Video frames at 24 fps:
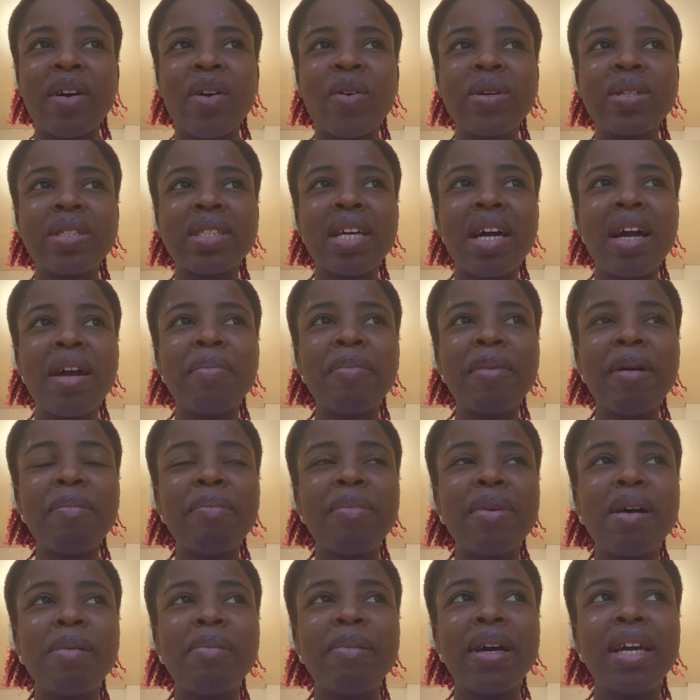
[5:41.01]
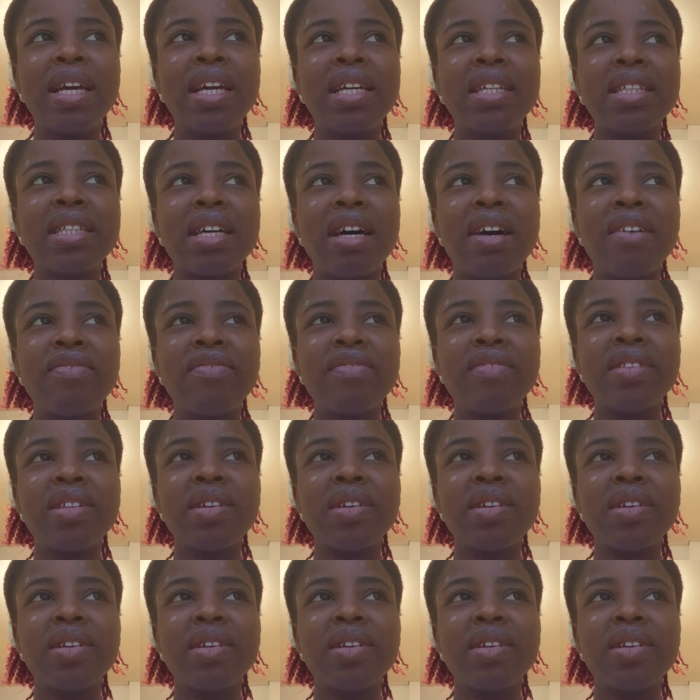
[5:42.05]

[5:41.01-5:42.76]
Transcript: Because I remember my interview,